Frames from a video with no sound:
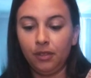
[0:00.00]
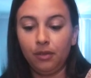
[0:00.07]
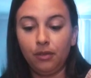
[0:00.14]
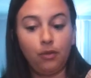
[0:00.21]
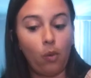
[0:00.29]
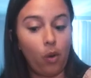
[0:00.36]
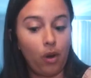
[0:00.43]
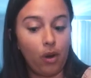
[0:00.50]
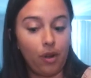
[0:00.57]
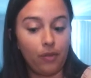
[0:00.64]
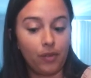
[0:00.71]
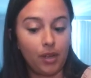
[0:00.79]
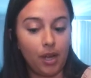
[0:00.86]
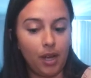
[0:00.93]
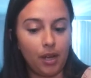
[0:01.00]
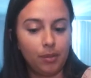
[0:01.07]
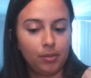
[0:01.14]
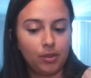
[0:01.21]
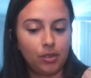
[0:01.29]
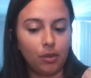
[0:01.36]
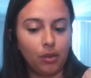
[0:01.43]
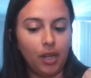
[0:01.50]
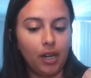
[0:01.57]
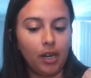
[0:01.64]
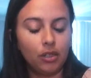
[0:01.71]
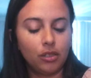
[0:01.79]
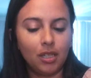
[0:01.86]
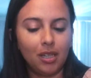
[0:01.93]
Four of Cups. So
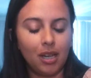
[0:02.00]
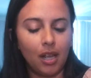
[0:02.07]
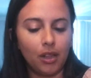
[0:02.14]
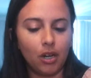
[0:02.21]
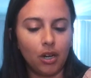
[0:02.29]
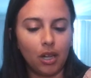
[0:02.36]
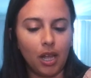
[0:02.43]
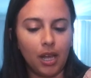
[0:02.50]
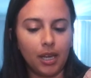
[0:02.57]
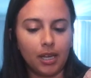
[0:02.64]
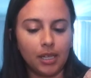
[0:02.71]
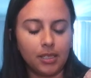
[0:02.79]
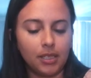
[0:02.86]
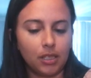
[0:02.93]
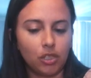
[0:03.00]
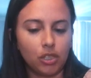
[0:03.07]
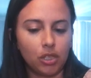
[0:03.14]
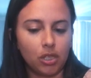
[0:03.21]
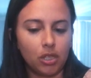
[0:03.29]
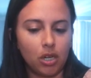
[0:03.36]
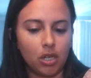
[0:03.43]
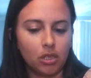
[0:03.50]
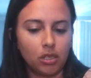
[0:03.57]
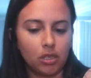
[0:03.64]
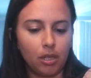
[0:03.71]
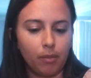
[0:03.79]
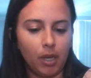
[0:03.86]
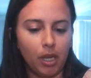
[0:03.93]
there's another like addiction card
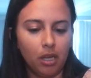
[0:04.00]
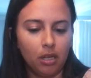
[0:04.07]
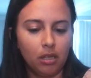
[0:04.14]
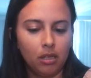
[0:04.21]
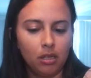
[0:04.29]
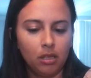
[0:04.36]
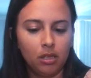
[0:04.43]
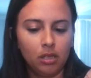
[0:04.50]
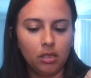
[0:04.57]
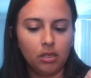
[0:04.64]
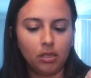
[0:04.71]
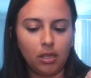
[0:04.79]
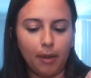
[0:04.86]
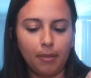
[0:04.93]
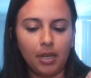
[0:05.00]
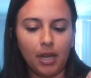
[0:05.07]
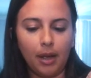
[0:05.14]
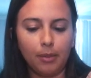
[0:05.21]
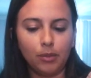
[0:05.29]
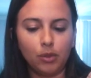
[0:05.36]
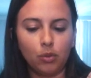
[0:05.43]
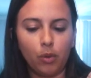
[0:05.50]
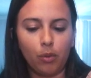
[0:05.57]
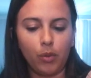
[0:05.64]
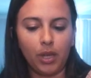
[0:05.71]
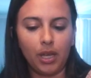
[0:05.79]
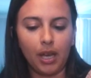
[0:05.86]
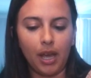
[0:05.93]
to me. Sometimes when
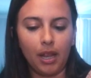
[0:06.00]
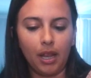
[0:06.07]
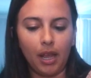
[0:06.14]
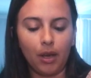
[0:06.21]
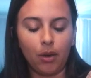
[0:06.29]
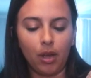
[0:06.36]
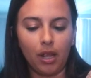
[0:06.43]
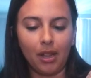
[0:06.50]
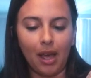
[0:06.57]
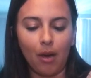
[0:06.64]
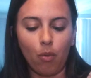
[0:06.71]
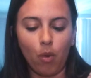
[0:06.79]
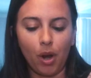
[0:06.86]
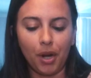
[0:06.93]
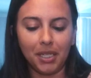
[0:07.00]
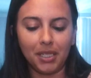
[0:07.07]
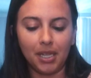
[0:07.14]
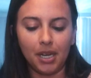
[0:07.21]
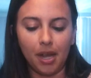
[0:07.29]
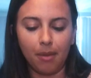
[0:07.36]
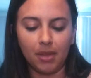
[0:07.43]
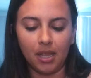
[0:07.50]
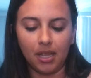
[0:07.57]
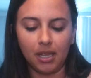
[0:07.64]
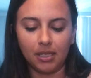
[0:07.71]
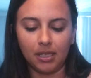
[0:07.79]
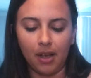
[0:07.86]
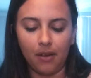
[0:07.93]
we get like in that wanting to numb
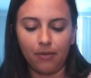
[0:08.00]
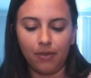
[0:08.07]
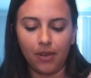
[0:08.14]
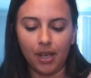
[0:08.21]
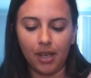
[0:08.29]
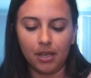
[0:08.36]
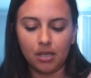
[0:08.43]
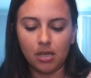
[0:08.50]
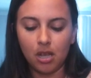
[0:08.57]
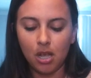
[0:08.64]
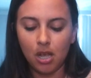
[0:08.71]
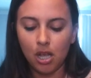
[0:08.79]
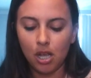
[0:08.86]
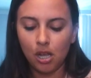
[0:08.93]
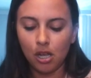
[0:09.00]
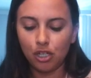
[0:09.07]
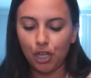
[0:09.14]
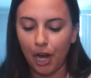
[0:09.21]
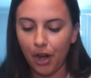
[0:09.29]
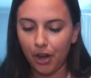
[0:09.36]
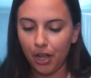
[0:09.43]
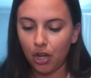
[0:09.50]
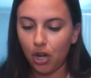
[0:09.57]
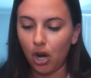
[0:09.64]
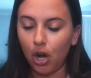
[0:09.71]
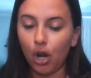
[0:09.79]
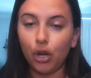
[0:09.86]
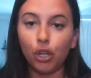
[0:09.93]
things out phase. Chariot
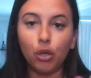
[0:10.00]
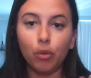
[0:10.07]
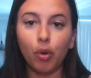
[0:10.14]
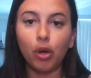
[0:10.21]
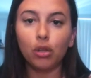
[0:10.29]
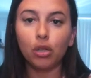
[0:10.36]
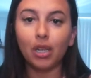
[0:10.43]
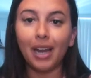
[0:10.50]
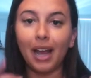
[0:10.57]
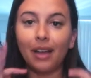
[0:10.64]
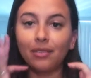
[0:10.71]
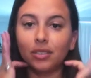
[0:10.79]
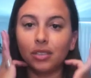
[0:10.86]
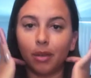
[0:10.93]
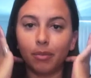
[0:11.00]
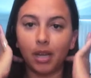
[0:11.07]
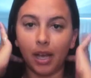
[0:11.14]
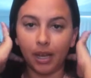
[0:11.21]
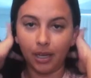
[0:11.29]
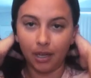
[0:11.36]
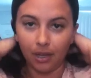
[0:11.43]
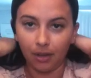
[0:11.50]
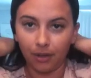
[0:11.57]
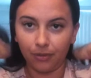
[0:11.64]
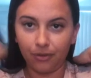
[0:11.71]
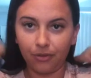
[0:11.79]
card, you both could have some kind of